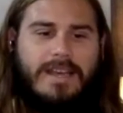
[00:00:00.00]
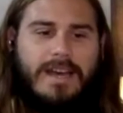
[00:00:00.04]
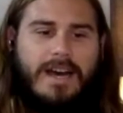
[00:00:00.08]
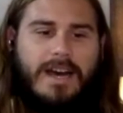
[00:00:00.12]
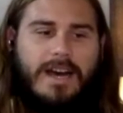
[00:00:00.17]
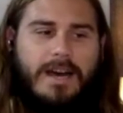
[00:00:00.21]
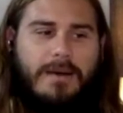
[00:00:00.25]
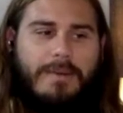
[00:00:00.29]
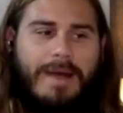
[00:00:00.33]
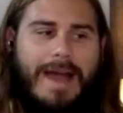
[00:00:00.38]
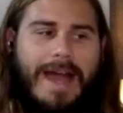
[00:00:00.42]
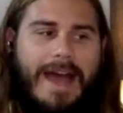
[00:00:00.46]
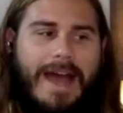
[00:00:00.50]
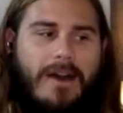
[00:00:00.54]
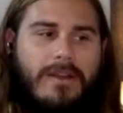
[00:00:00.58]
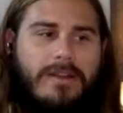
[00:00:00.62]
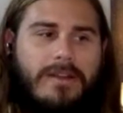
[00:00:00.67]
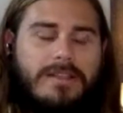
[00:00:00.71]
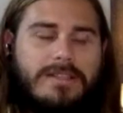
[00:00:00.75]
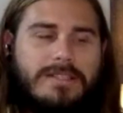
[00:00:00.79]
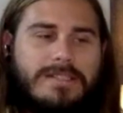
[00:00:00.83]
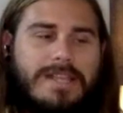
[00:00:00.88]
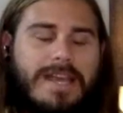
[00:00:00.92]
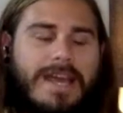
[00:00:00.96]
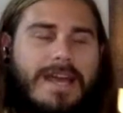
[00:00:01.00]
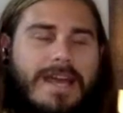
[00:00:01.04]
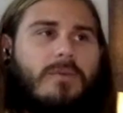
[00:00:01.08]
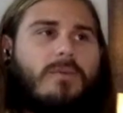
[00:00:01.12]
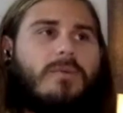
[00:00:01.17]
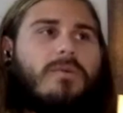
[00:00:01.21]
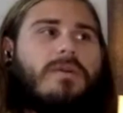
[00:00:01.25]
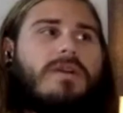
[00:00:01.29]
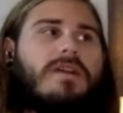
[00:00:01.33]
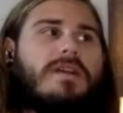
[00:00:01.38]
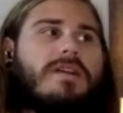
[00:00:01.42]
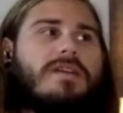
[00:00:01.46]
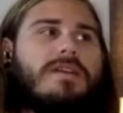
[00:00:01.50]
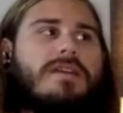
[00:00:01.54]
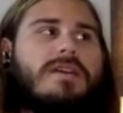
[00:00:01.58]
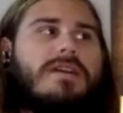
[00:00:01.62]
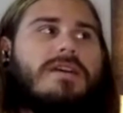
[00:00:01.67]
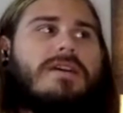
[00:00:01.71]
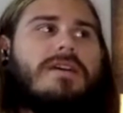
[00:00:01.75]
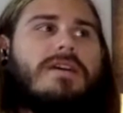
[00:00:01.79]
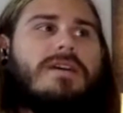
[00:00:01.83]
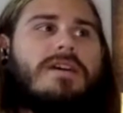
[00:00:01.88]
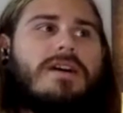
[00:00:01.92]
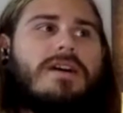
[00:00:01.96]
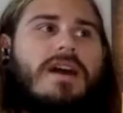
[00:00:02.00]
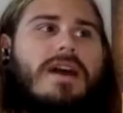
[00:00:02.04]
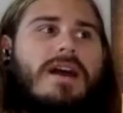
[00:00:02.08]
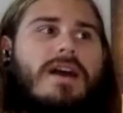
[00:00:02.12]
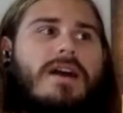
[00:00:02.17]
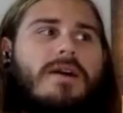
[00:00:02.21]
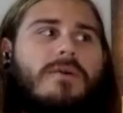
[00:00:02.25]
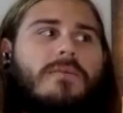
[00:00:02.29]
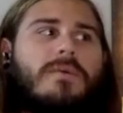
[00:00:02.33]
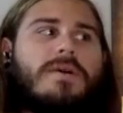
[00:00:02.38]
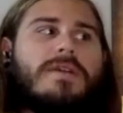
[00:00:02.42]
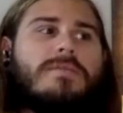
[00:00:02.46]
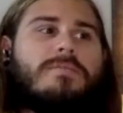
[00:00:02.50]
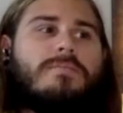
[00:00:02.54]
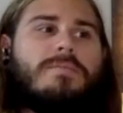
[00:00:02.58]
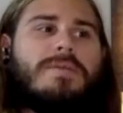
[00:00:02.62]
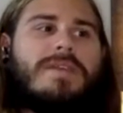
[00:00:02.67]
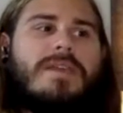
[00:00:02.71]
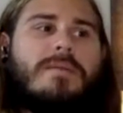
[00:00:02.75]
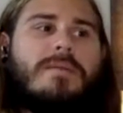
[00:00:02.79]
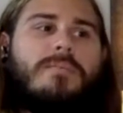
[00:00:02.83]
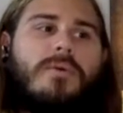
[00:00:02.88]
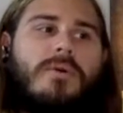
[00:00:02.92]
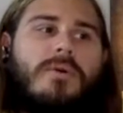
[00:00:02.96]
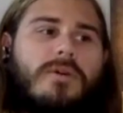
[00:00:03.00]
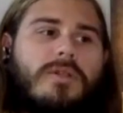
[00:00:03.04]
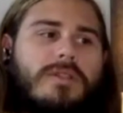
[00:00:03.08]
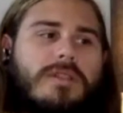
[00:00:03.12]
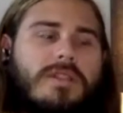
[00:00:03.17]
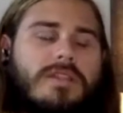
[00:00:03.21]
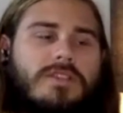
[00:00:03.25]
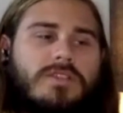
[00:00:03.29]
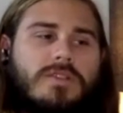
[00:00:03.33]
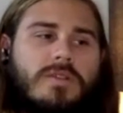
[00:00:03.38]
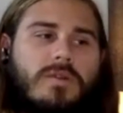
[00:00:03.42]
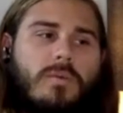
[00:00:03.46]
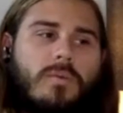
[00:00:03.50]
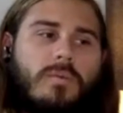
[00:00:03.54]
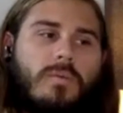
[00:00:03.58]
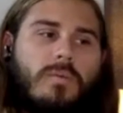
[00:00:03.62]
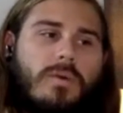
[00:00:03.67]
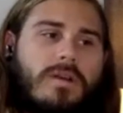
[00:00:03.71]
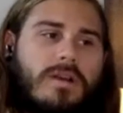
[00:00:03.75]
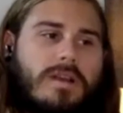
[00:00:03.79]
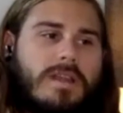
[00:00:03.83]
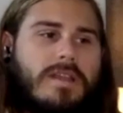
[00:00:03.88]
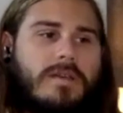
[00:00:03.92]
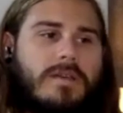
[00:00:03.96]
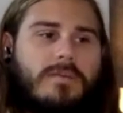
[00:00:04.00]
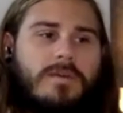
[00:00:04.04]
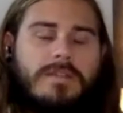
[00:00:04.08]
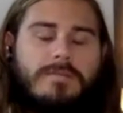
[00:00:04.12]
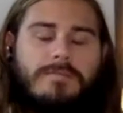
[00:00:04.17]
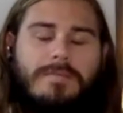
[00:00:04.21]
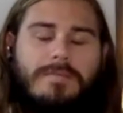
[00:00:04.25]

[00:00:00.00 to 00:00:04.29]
Uh, how does that work uh, with people that you're working with,